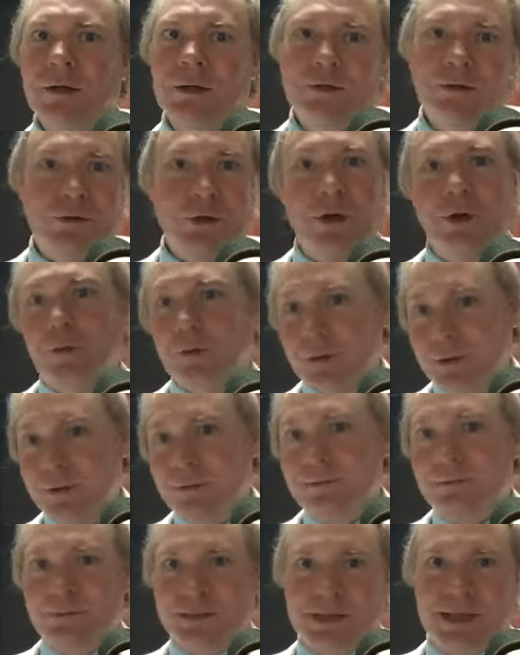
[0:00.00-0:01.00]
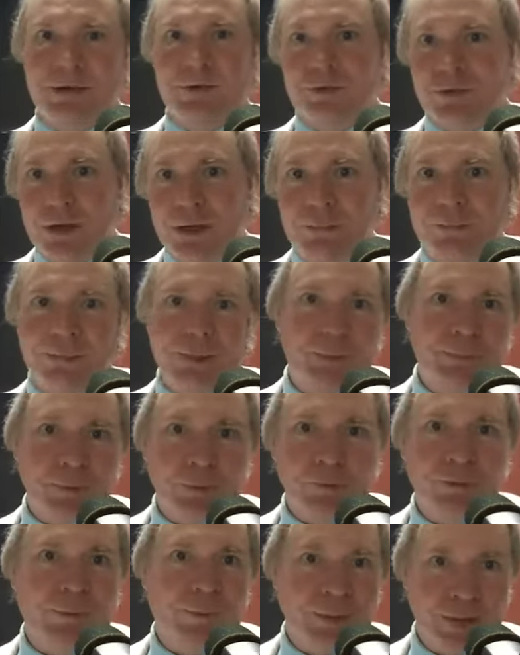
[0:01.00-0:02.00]
So it sounds like
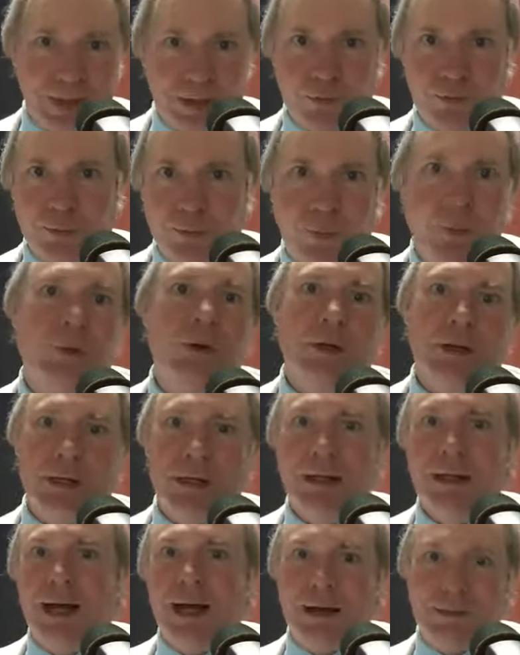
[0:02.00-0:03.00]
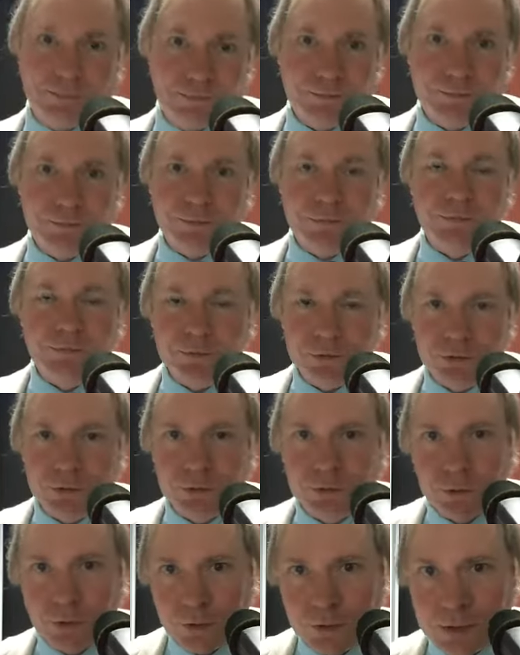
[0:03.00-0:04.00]
people from Kingsport and not two
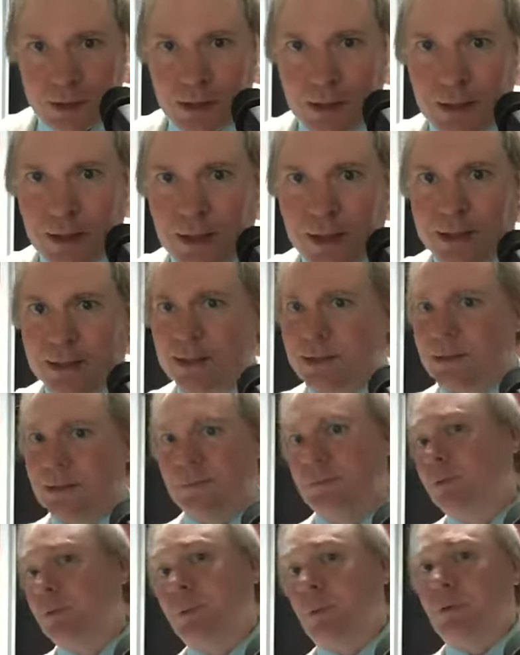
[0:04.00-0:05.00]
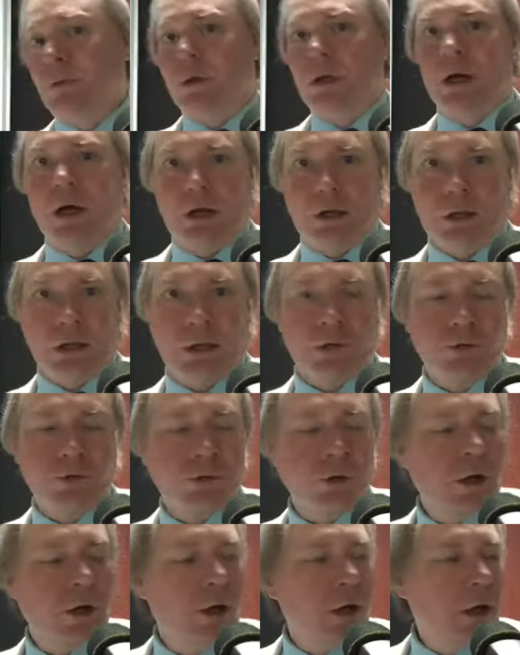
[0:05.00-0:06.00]
North Carolina teams, but regardless.